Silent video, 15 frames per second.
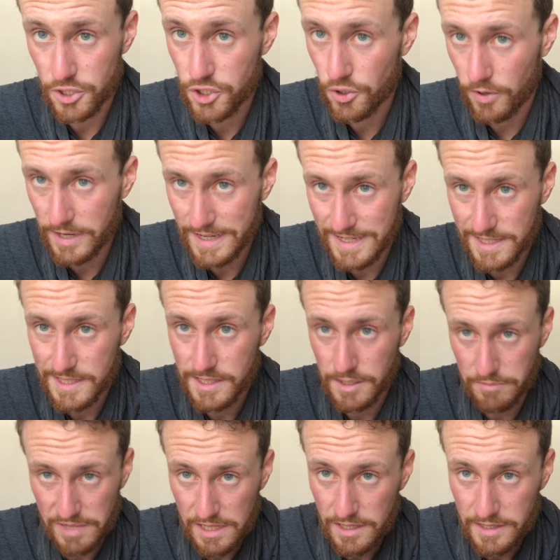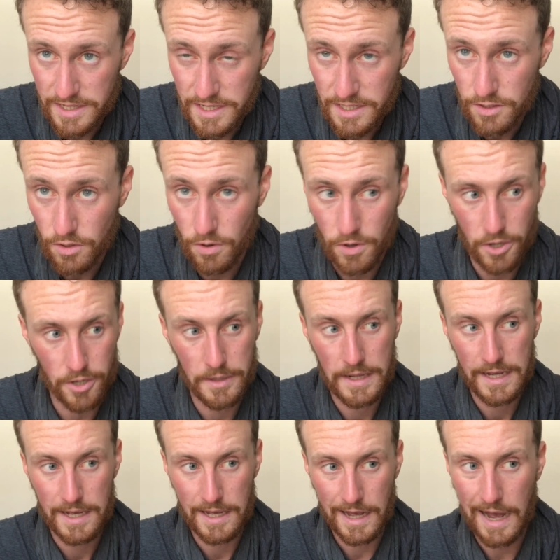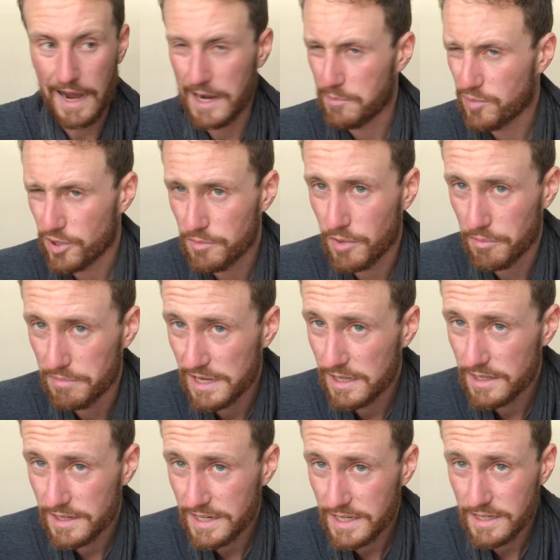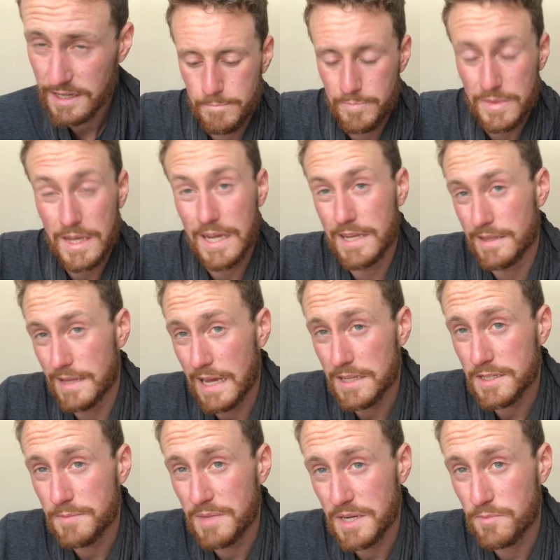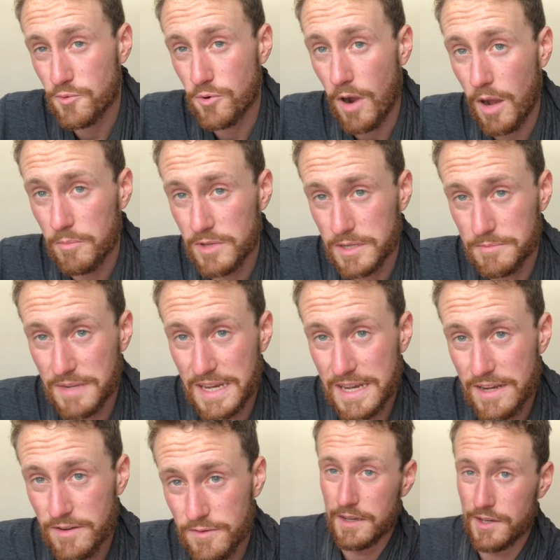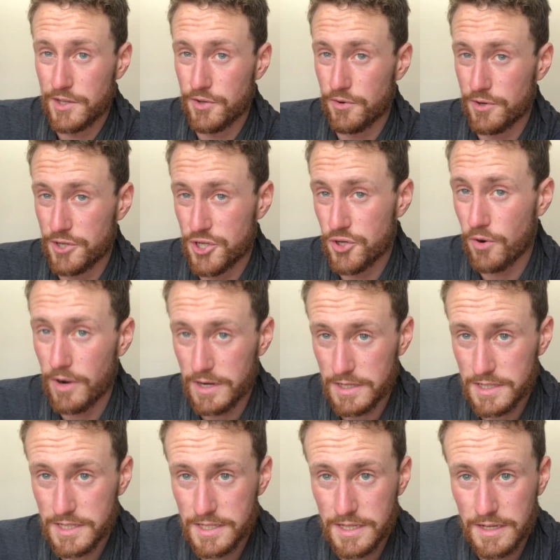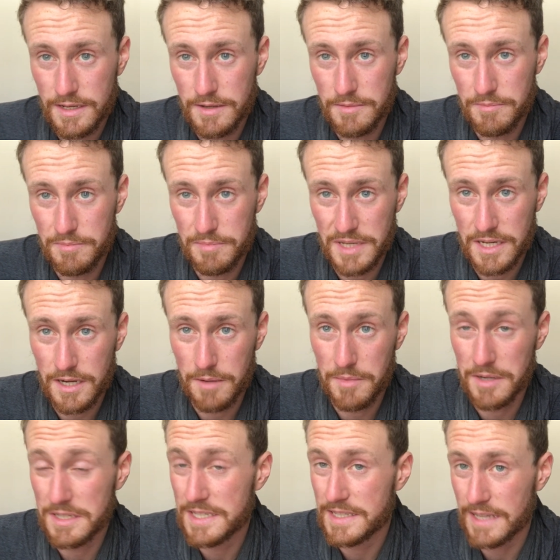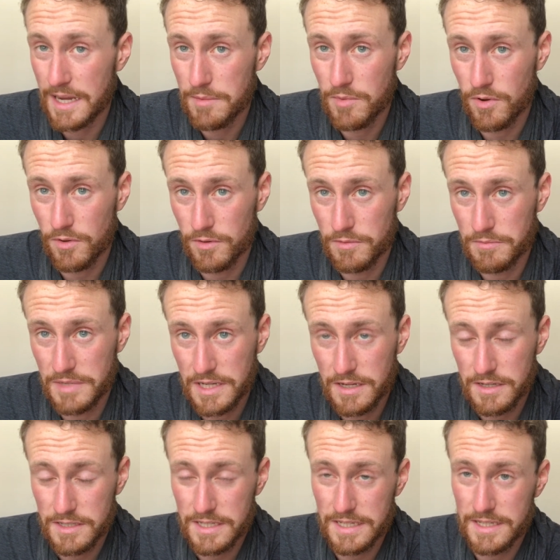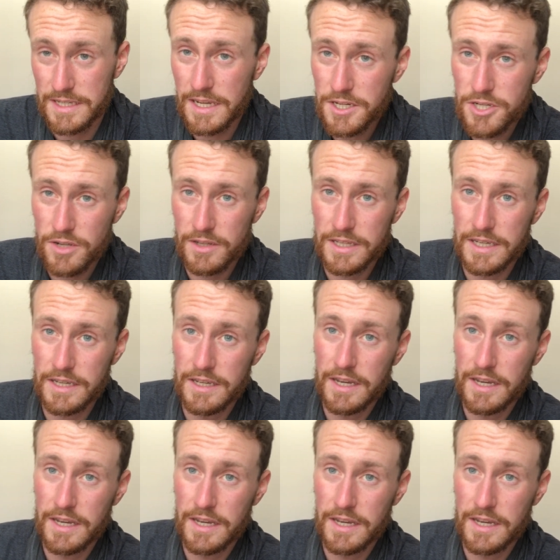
joint instability or hypermobility. And that's a big problem if your joints become unstable, because essentially